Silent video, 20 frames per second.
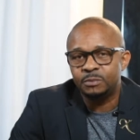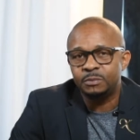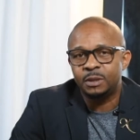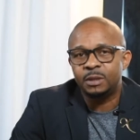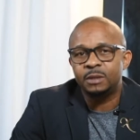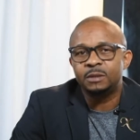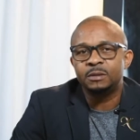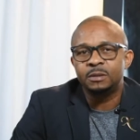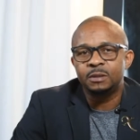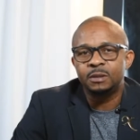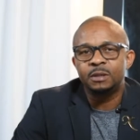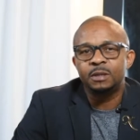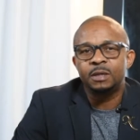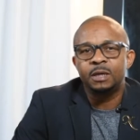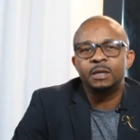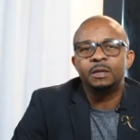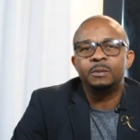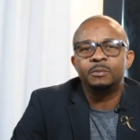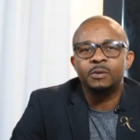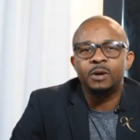but
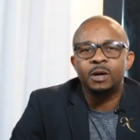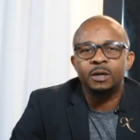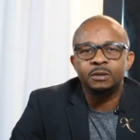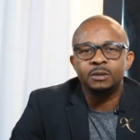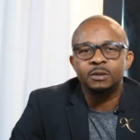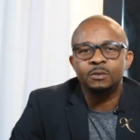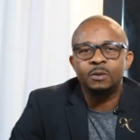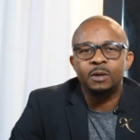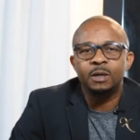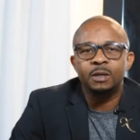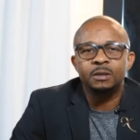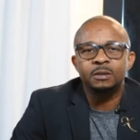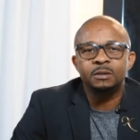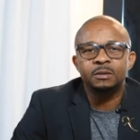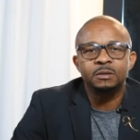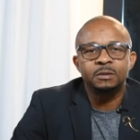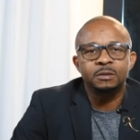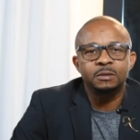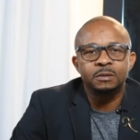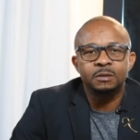in the Bronx it was.
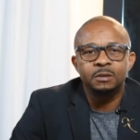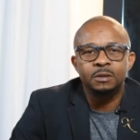Yeah.